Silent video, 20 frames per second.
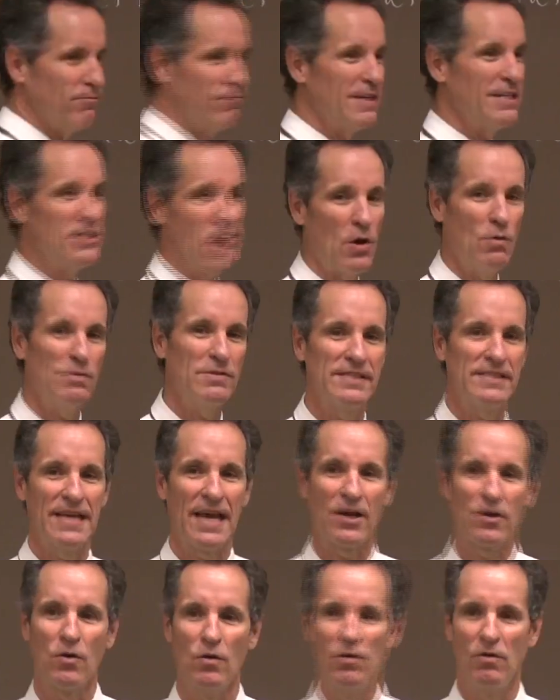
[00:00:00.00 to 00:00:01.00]
if we don't
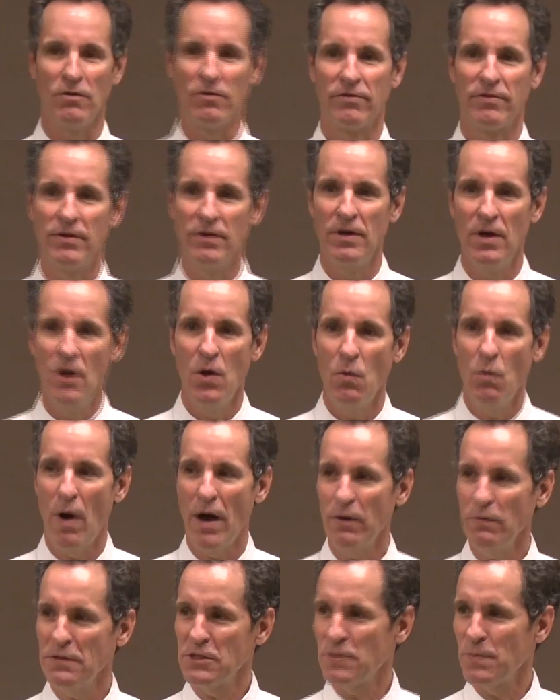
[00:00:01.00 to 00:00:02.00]
set goals?
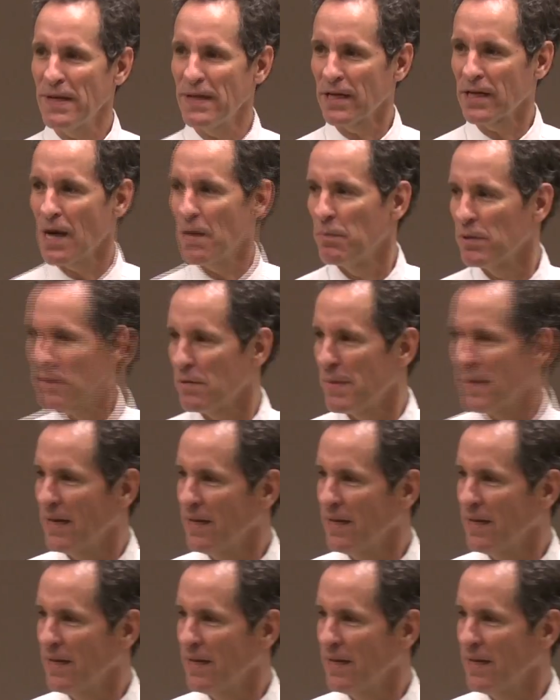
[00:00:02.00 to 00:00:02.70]
Why don't we spend a couple of